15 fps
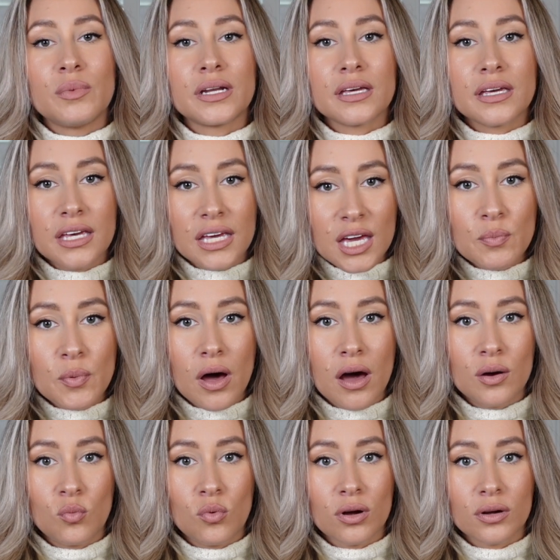But keep
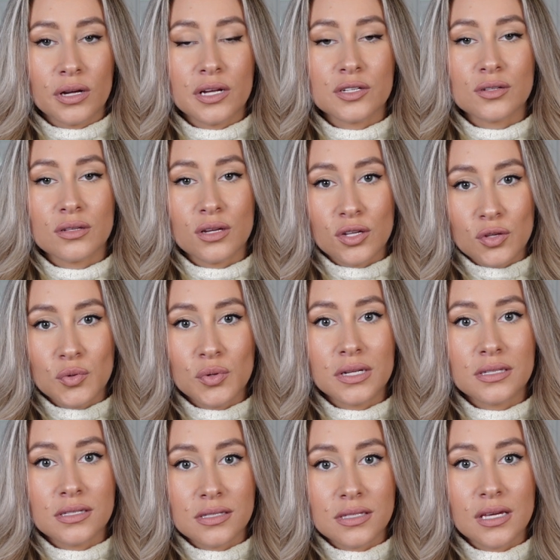on working so that you
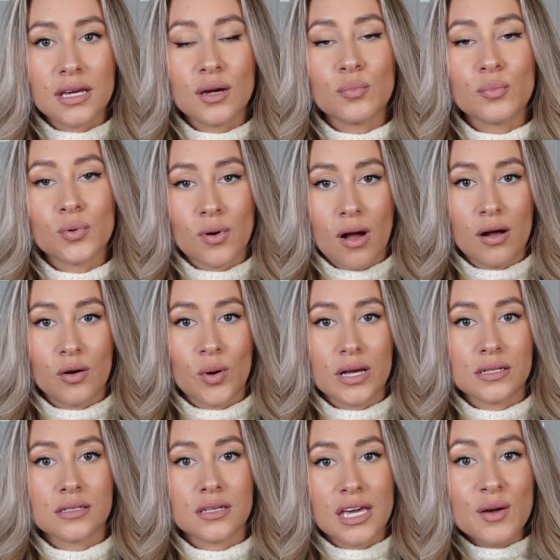can see
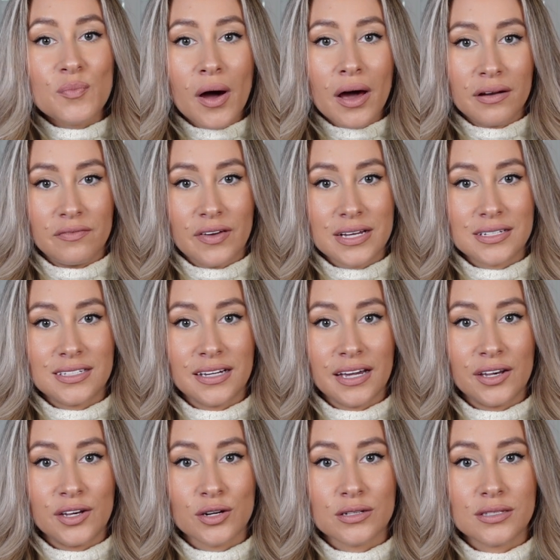progress. Keep on investing
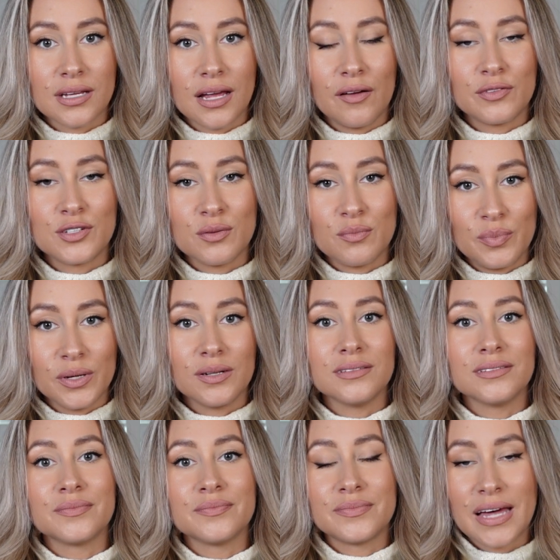in yourself to
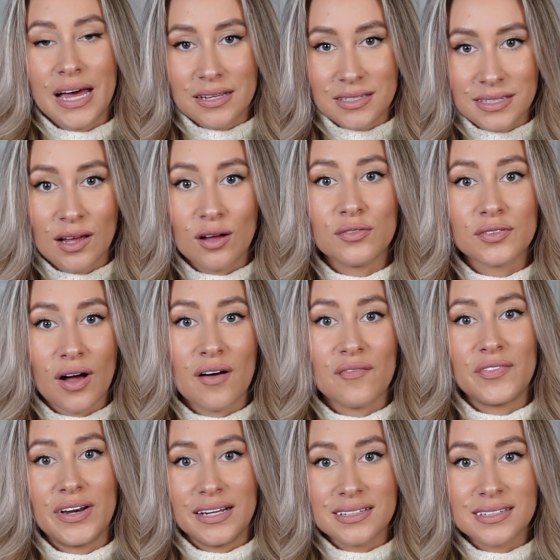build that
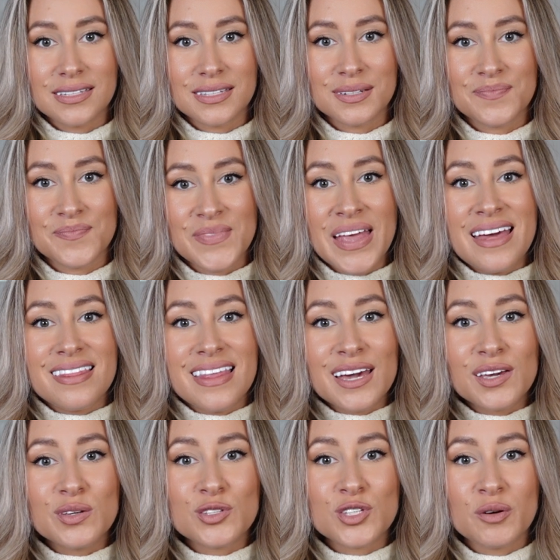self-confidence.
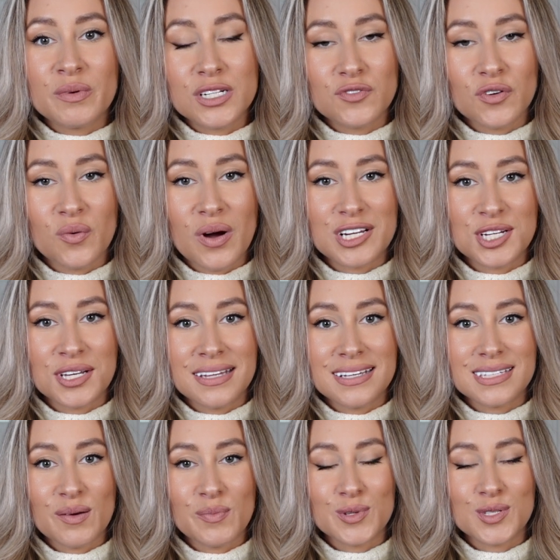Thank you so much for watching
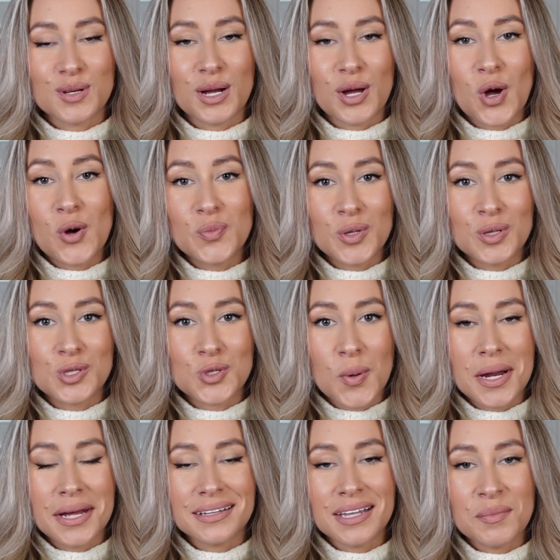this episode. I hope you
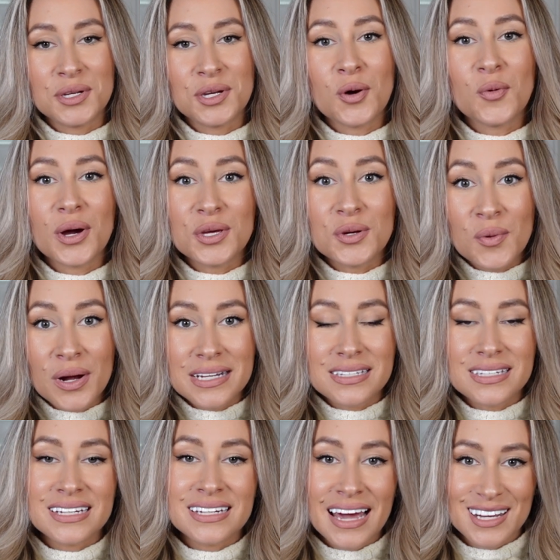enjoyed it. Let me know what you want to
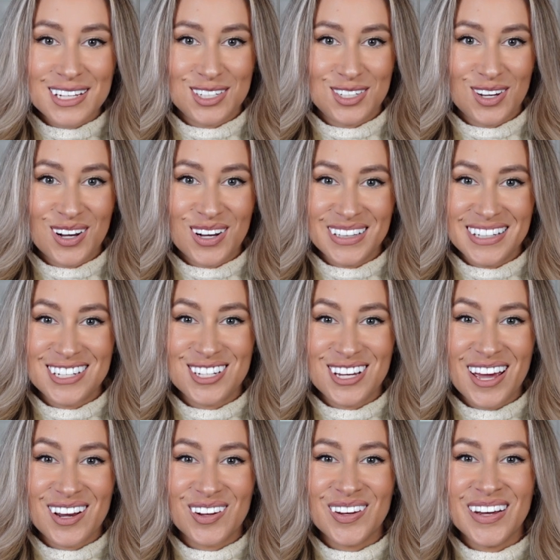see next on the
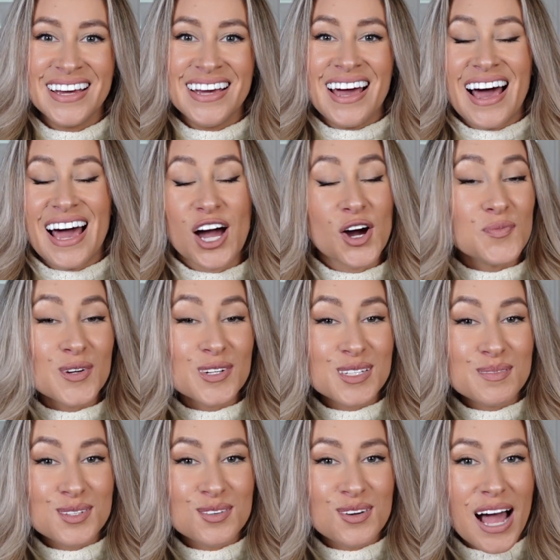channel. I hope you're
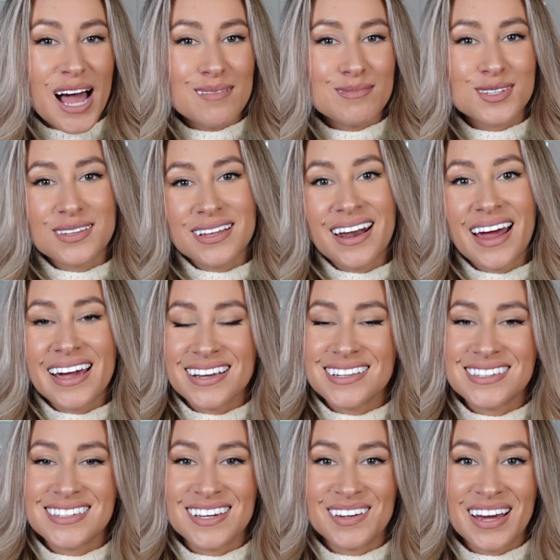subscribed so that I can
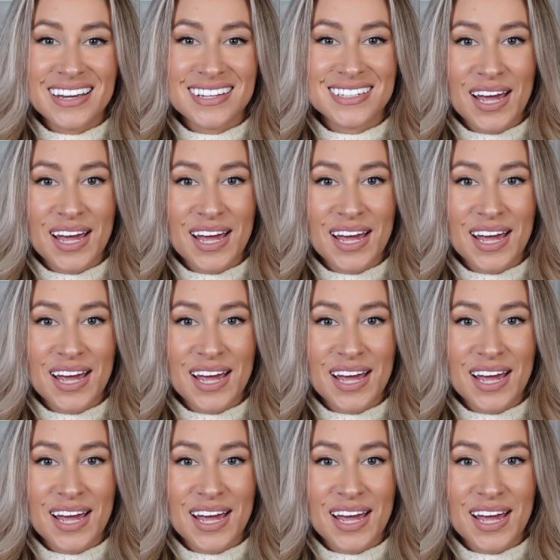see you next